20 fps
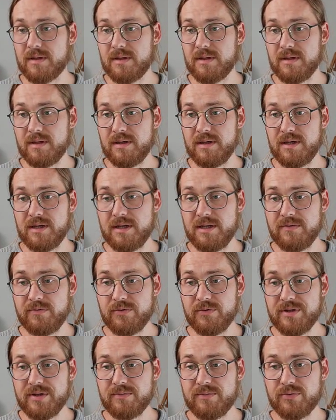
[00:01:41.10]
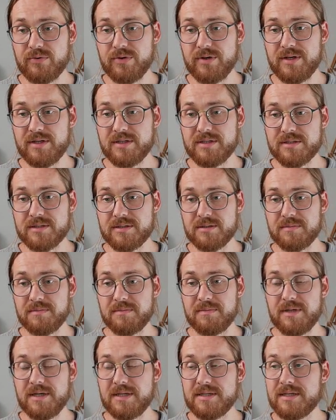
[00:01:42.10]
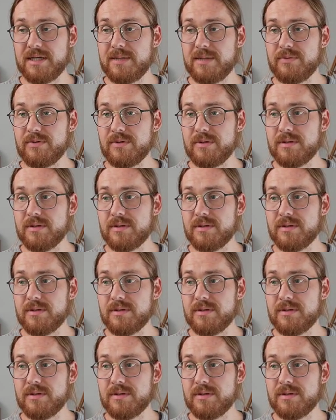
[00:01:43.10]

And if we then press make table